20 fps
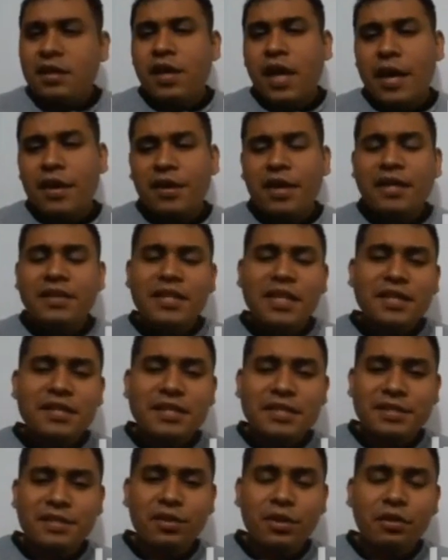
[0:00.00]
I'm gonna take
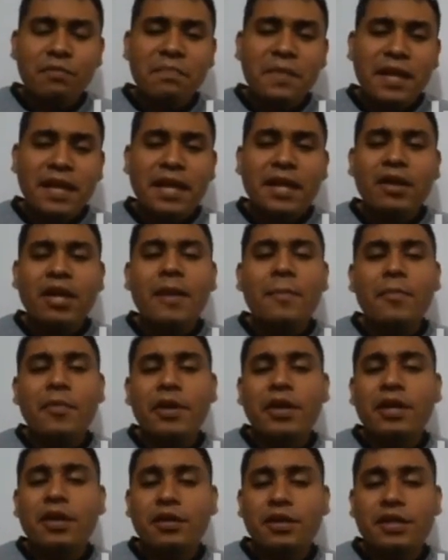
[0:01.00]
this doll and I'm gonna
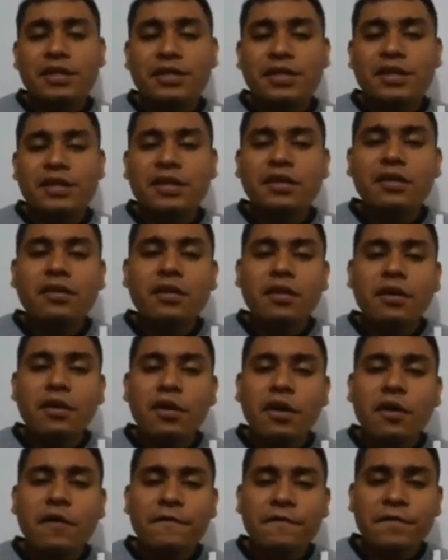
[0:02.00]
put it on the circle
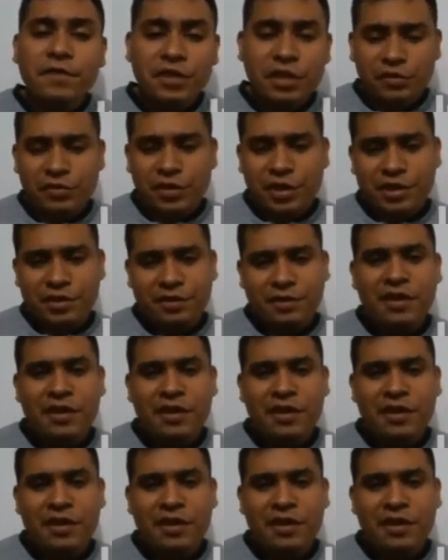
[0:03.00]
of children.